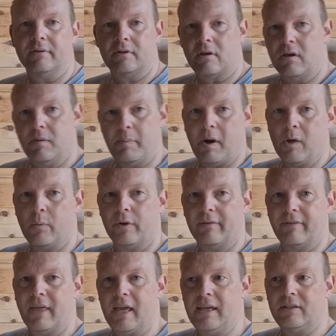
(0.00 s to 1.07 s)
So you buy one of
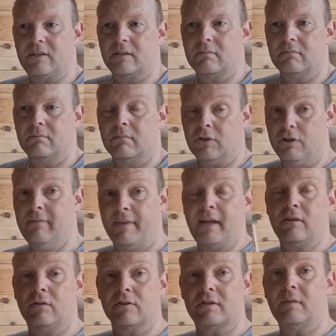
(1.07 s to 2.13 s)
these, you've then
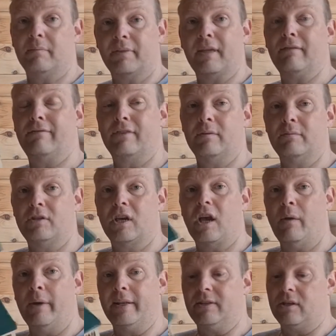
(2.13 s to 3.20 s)
got something for them to
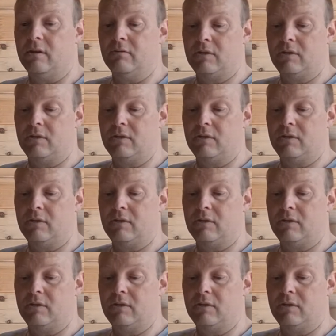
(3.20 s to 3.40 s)
go into.